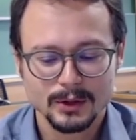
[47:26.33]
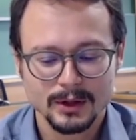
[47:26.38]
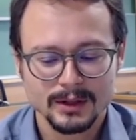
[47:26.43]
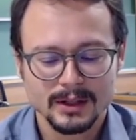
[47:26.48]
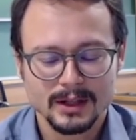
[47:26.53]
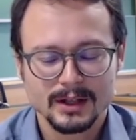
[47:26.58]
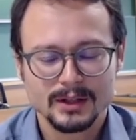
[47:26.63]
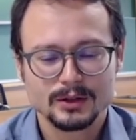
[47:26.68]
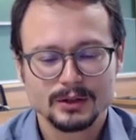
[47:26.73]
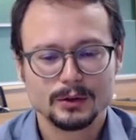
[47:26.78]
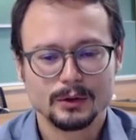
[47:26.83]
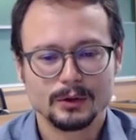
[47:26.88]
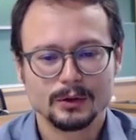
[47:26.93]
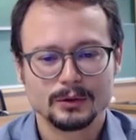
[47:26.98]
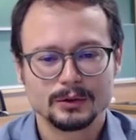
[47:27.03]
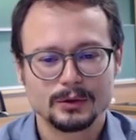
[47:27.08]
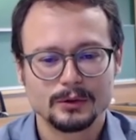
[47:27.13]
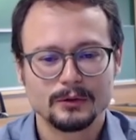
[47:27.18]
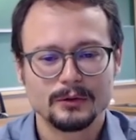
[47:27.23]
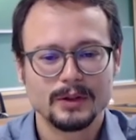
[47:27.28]
Joan,
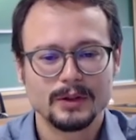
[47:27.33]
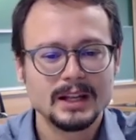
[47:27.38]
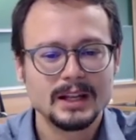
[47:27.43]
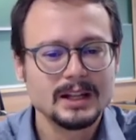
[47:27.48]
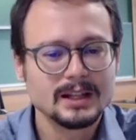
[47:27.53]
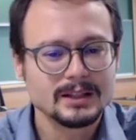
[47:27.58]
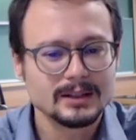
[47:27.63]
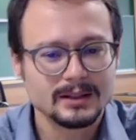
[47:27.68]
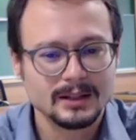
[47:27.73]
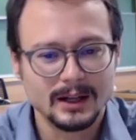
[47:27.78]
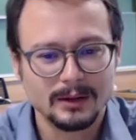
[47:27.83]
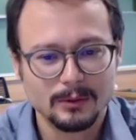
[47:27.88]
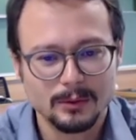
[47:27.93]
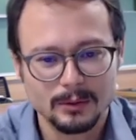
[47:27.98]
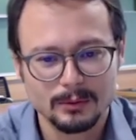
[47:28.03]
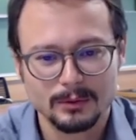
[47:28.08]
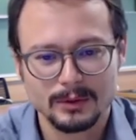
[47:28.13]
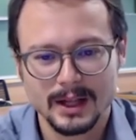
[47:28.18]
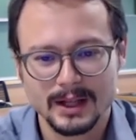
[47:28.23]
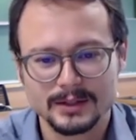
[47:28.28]
to finish, I
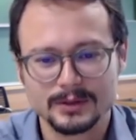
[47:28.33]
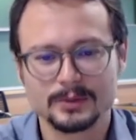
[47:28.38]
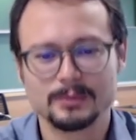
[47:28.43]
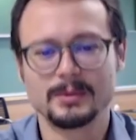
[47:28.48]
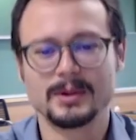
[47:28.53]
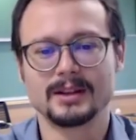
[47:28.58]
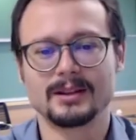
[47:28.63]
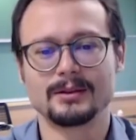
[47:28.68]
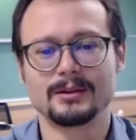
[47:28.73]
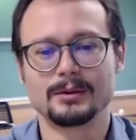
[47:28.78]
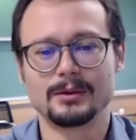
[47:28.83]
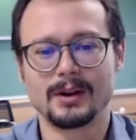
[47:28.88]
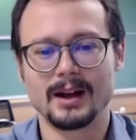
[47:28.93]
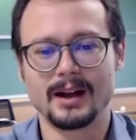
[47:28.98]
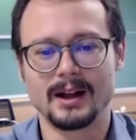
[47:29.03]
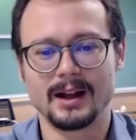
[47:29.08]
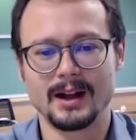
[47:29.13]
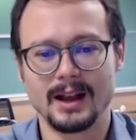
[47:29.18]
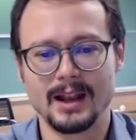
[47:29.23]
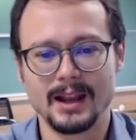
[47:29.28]
would like to make you
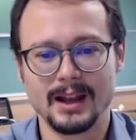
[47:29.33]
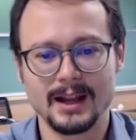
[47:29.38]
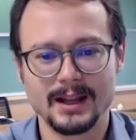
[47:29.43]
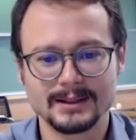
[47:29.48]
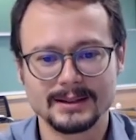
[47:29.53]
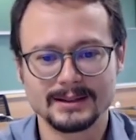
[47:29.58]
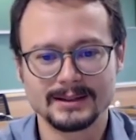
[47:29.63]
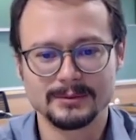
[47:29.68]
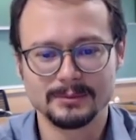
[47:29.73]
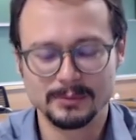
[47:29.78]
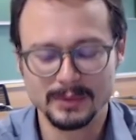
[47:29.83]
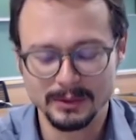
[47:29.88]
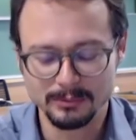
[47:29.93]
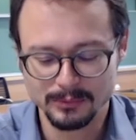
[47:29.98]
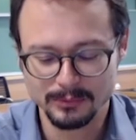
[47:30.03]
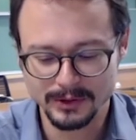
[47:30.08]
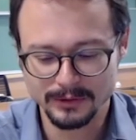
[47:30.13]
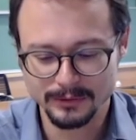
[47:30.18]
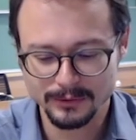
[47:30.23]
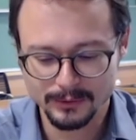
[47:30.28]
a last
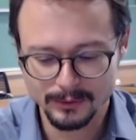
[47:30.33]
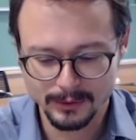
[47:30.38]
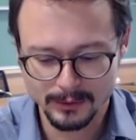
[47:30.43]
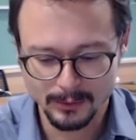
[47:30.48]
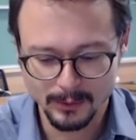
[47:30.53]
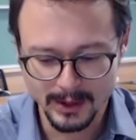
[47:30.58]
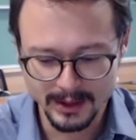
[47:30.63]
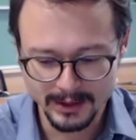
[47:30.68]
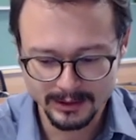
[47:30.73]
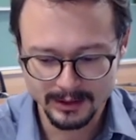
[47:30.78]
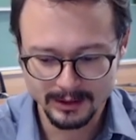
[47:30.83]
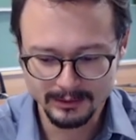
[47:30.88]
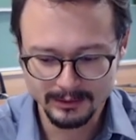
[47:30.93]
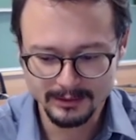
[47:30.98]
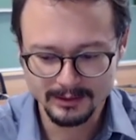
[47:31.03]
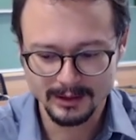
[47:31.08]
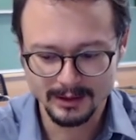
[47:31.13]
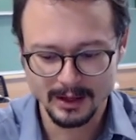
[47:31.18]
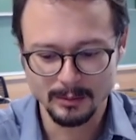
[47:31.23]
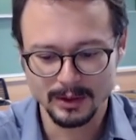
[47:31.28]
brief
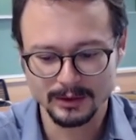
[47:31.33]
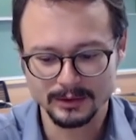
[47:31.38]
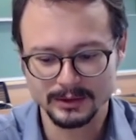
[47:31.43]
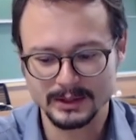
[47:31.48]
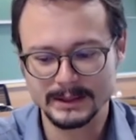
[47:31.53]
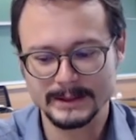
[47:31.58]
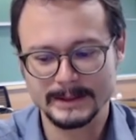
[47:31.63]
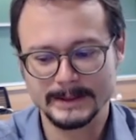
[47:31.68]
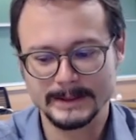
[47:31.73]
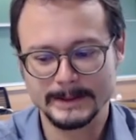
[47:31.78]
question about